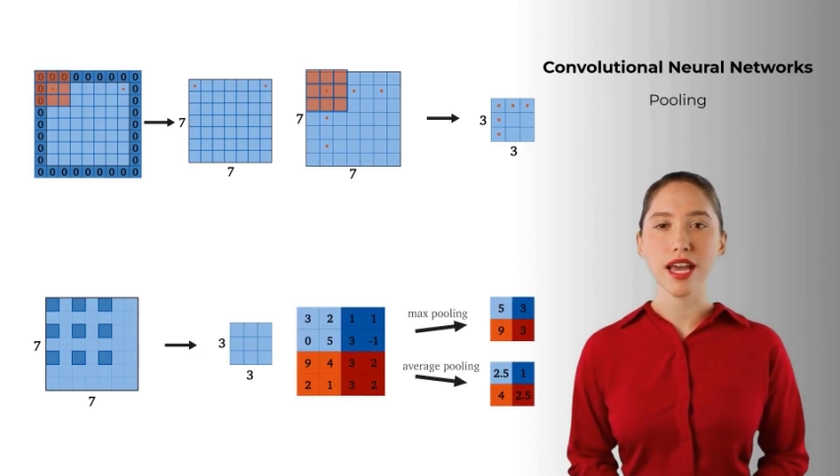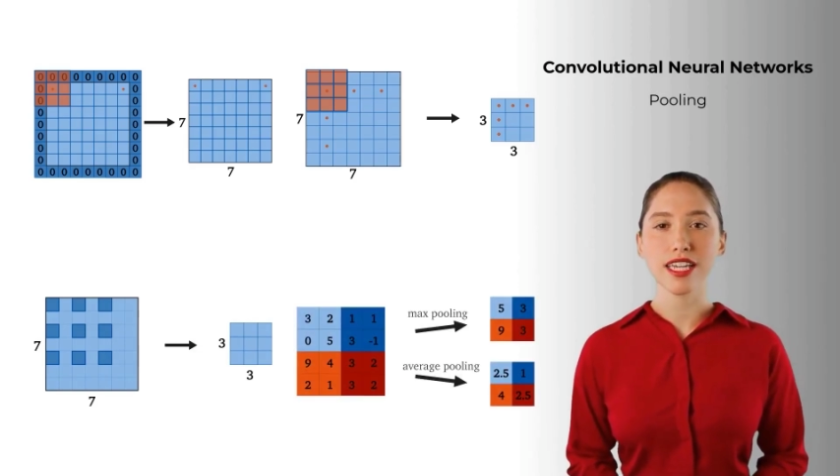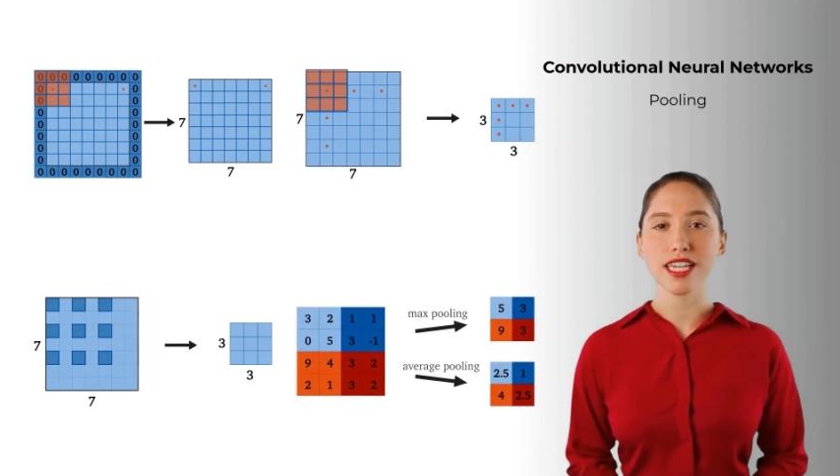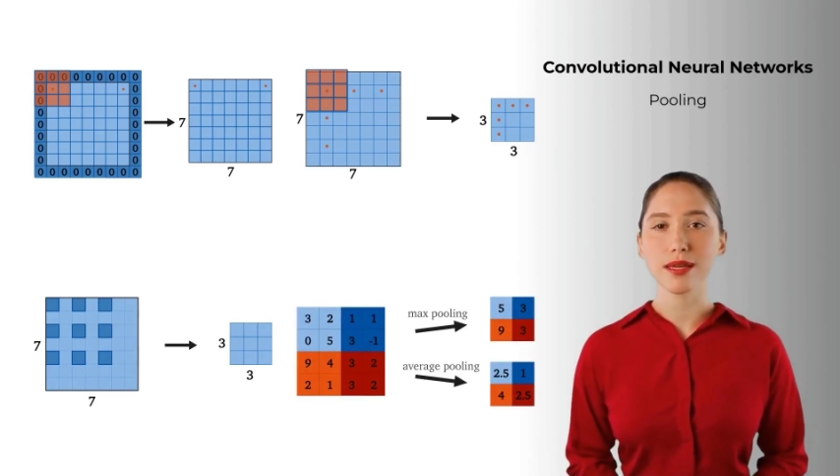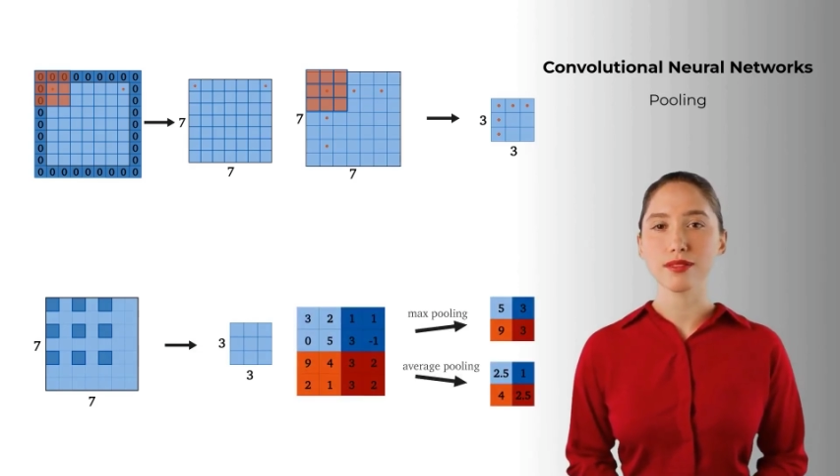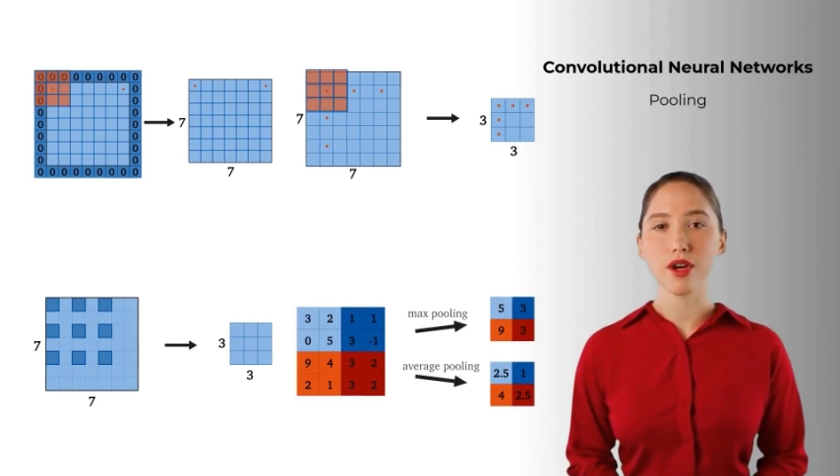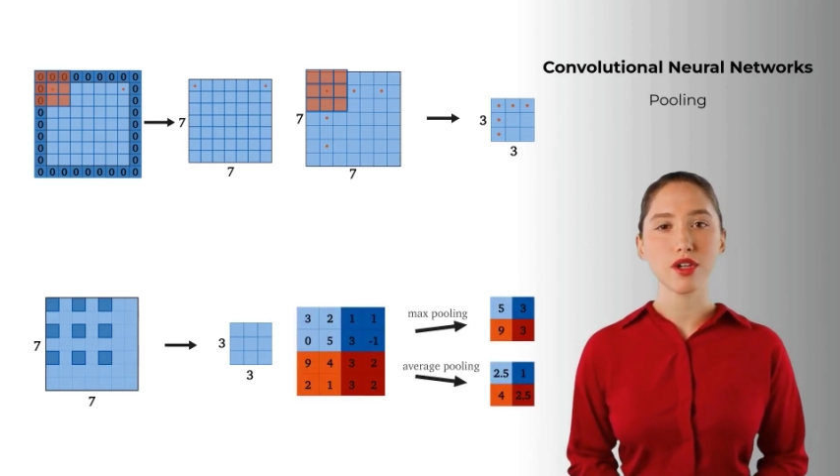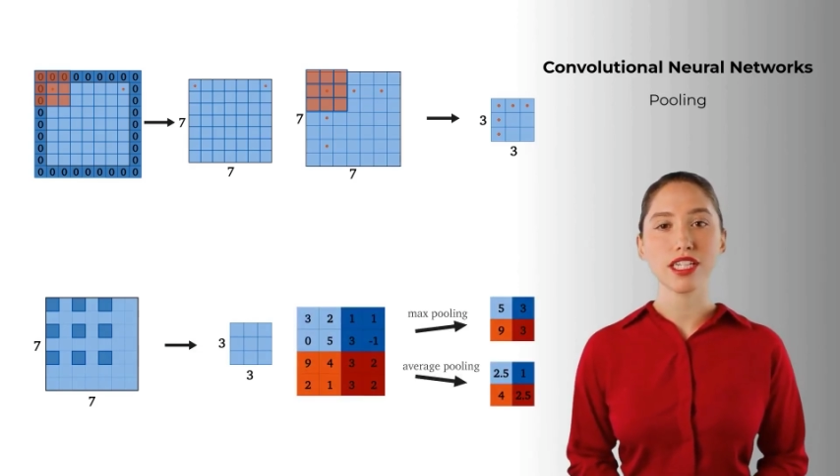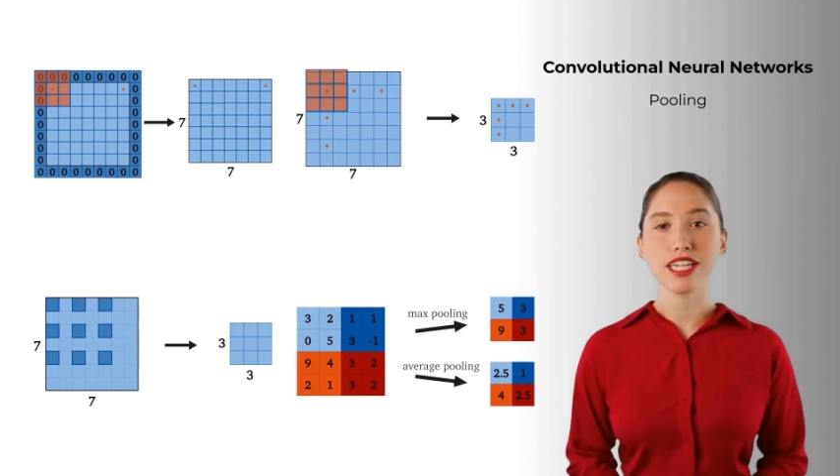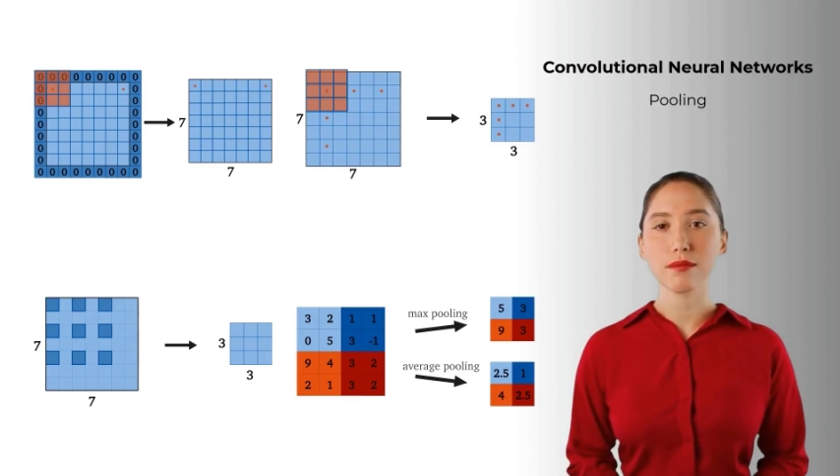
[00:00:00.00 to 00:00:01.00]
and keeps
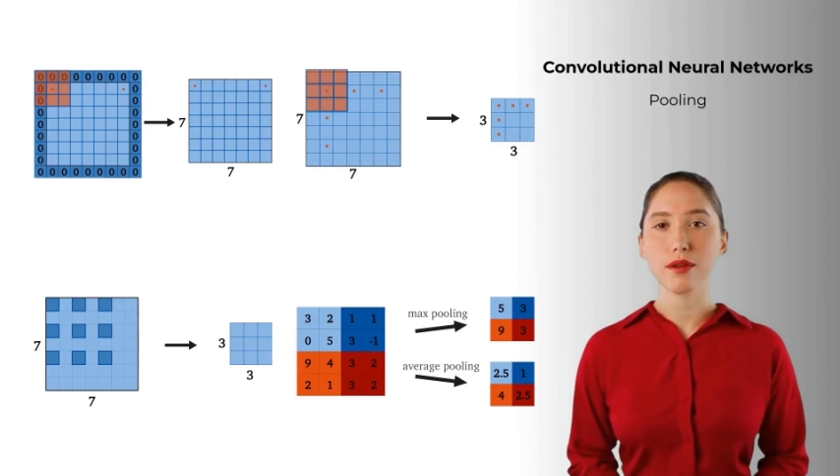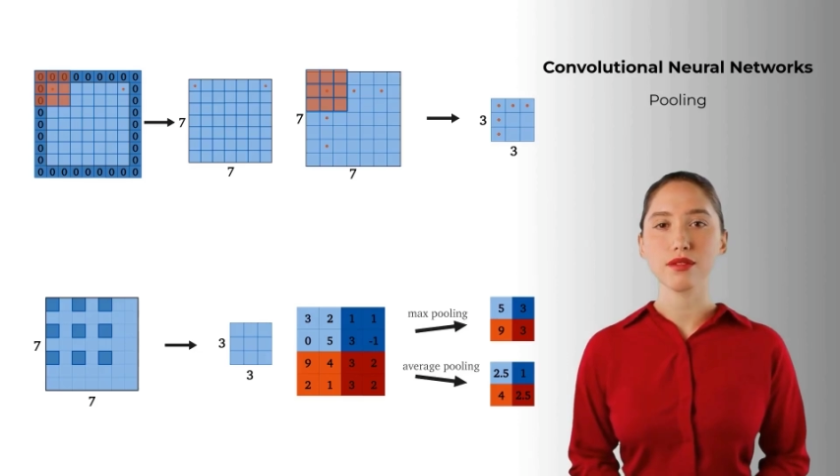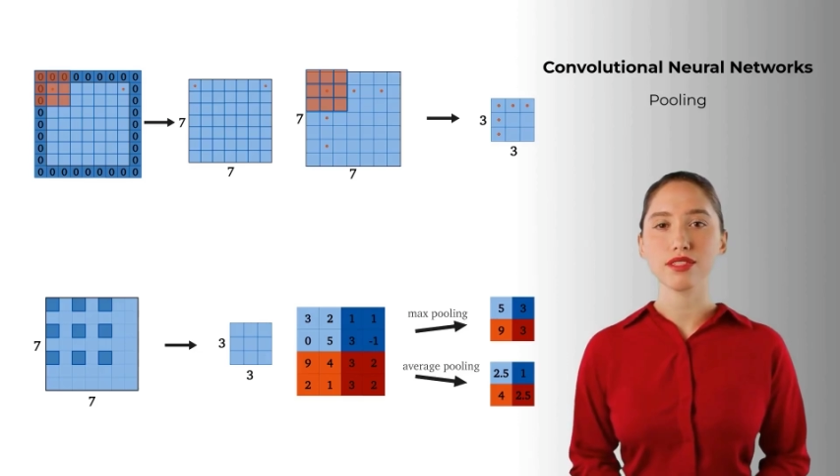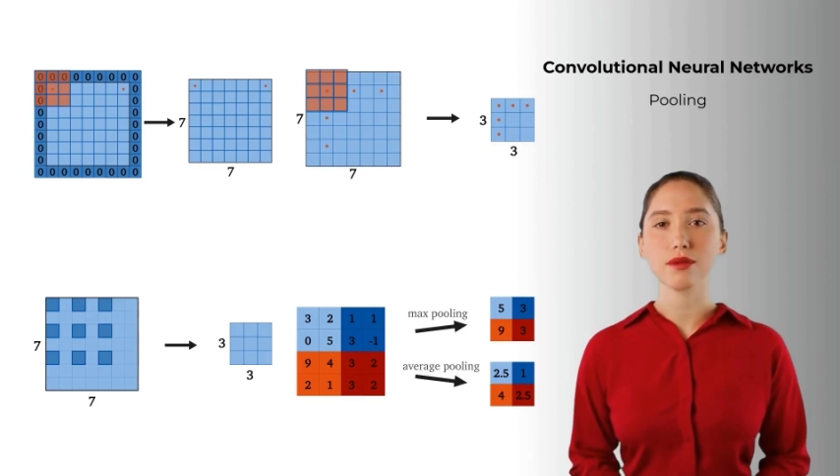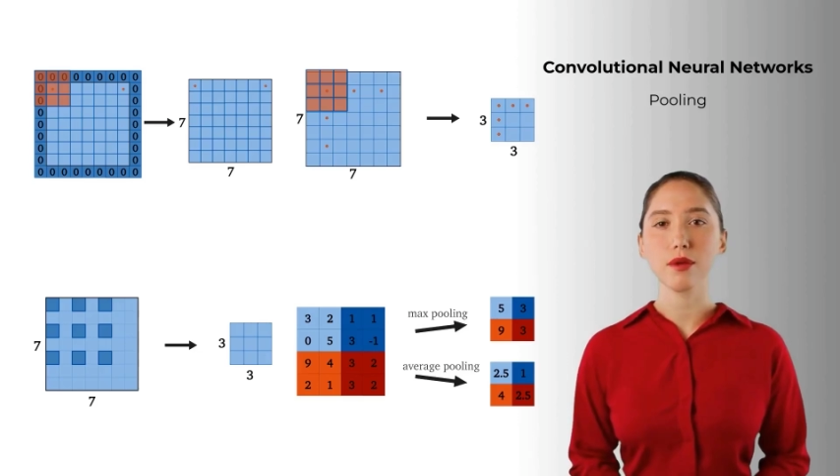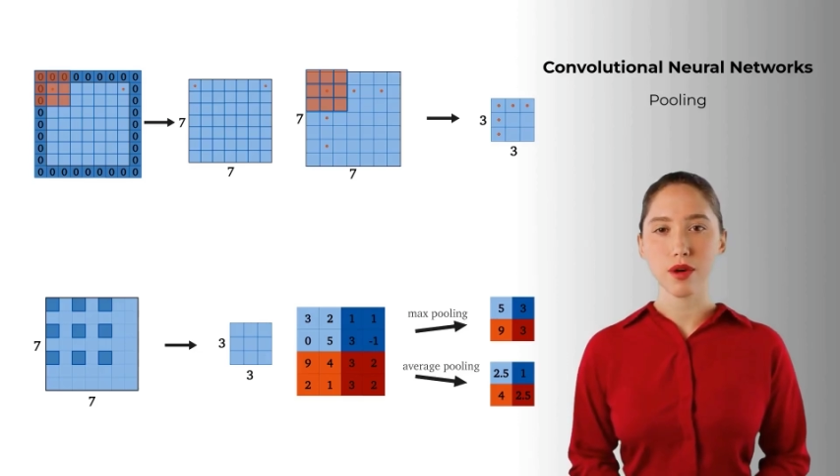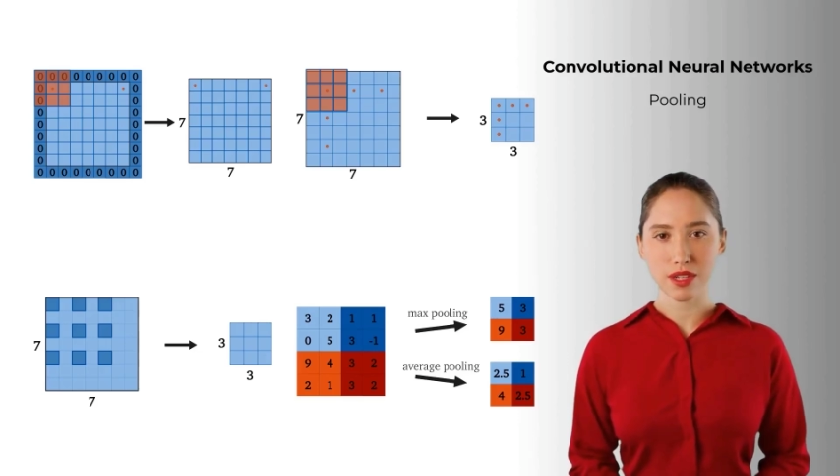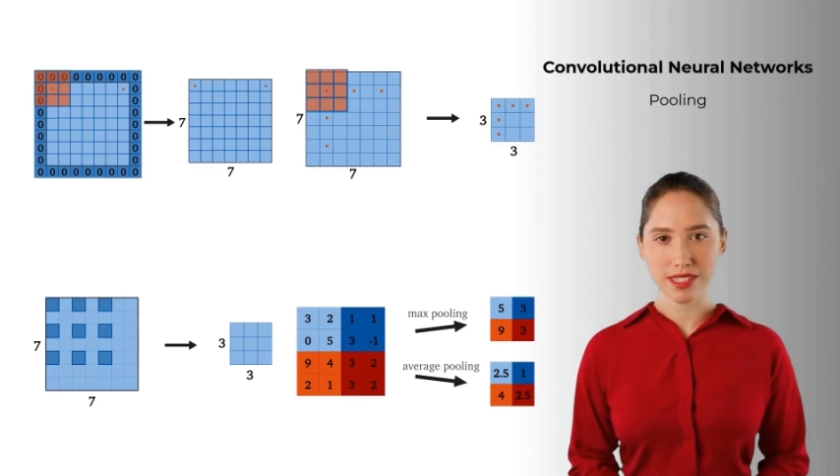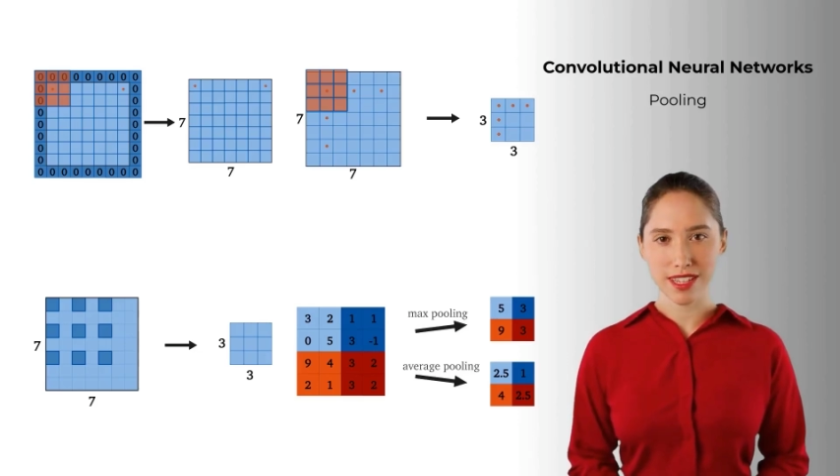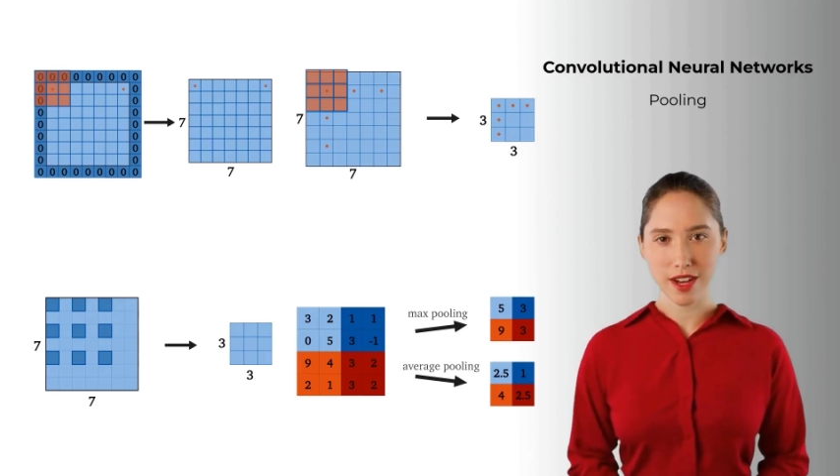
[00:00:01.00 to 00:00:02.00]
only the most
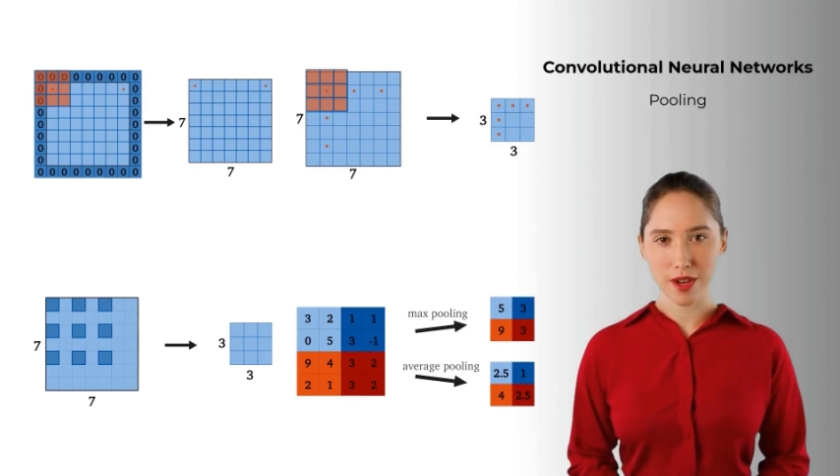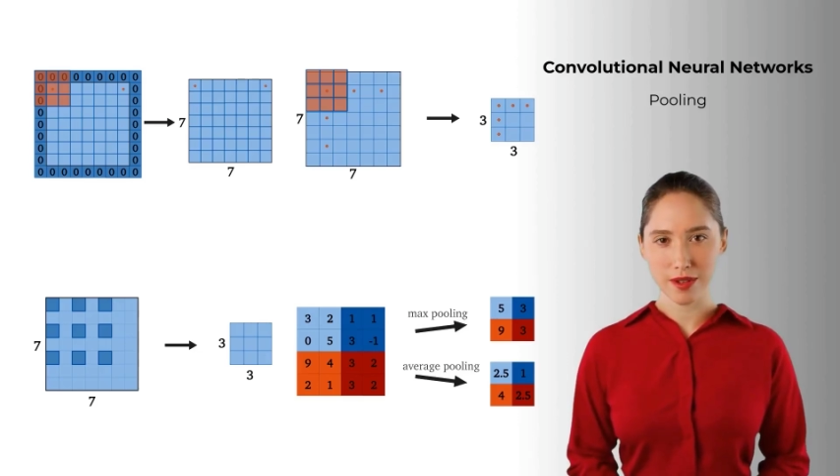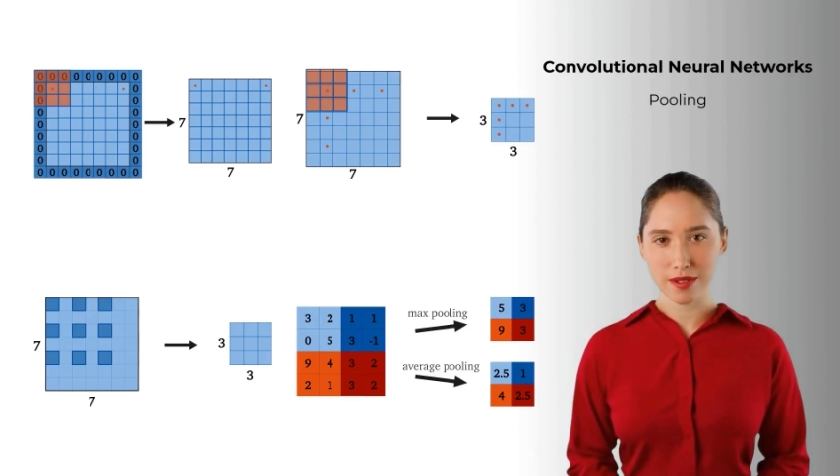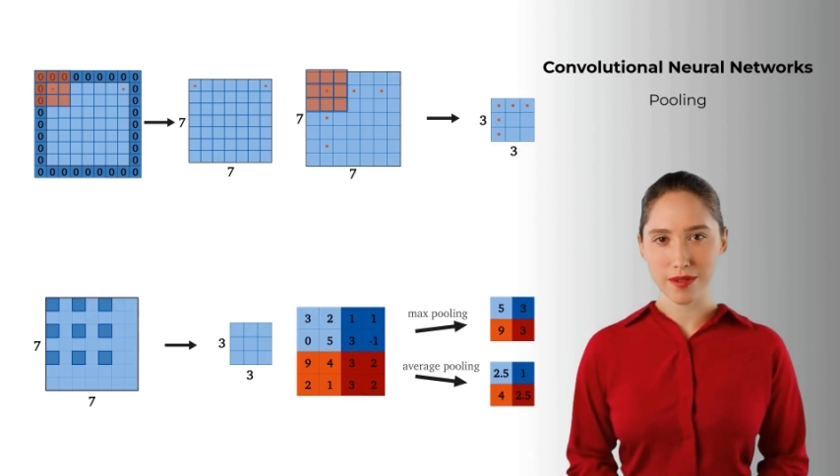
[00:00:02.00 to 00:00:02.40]
important signal.